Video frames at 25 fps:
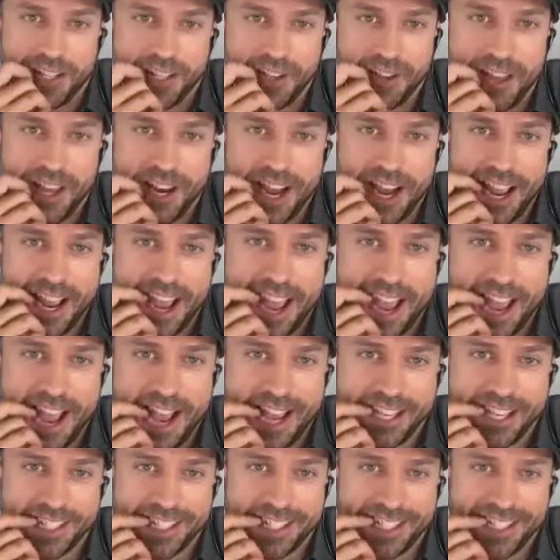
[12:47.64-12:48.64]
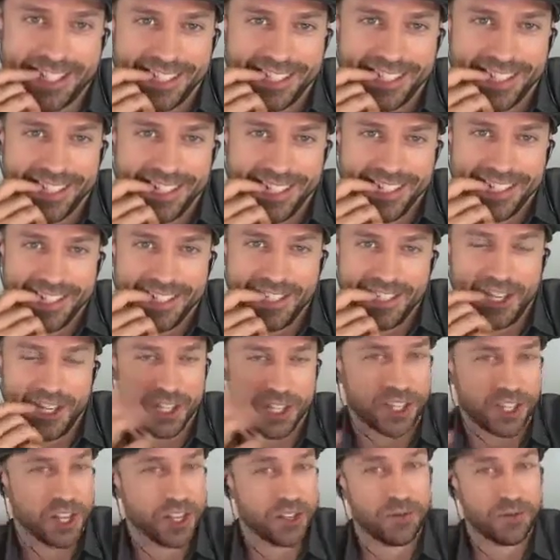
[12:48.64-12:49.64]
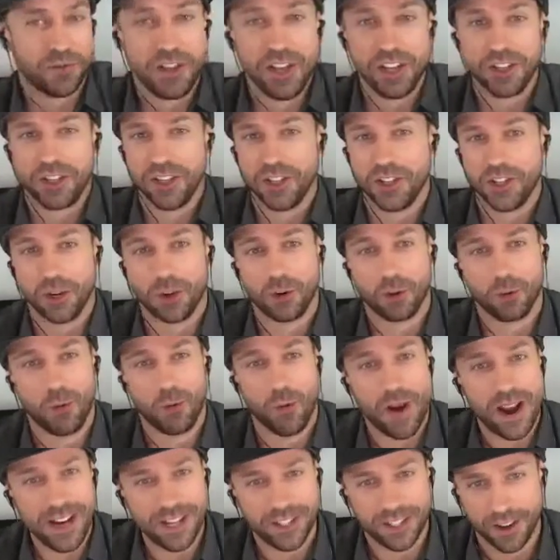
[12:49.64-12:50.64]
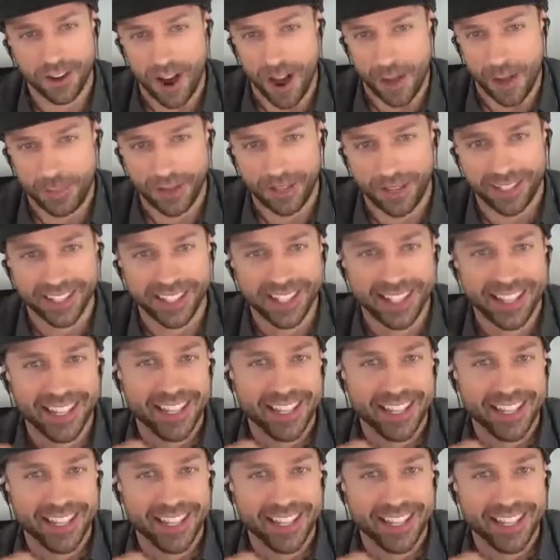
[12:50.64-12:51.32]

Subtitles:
then I ask, just because this is a great topic,